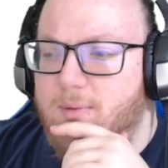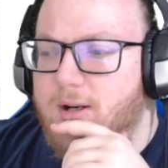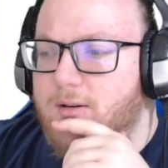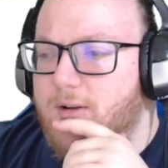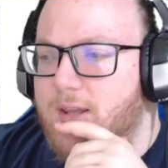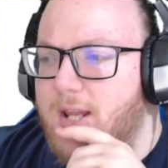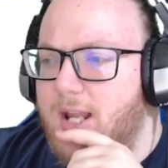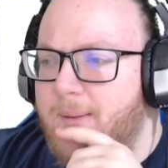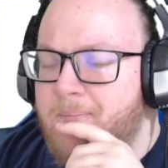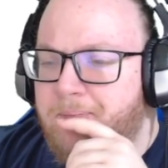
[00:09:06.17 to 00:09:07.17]
but other than
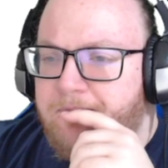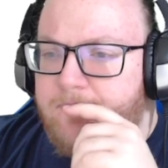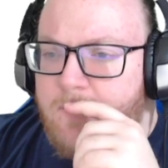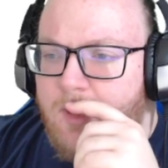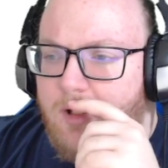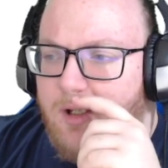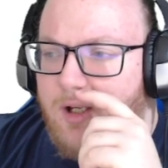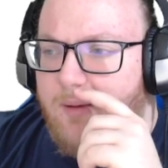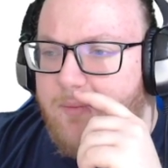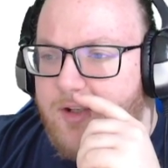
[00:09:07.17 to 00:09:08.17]
that,
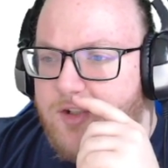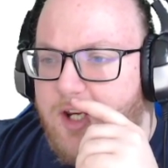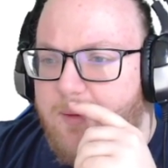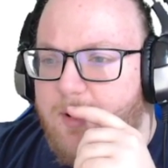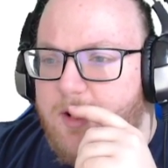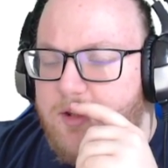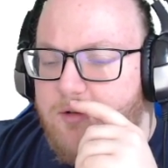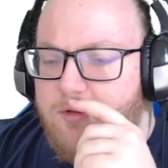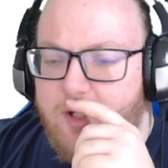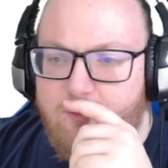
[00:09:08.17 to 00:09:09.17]
Um, the Shaman, the
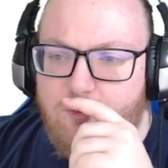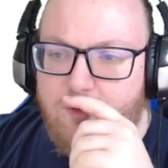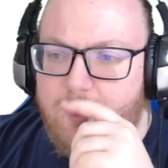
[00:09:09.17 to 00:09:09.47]
two double.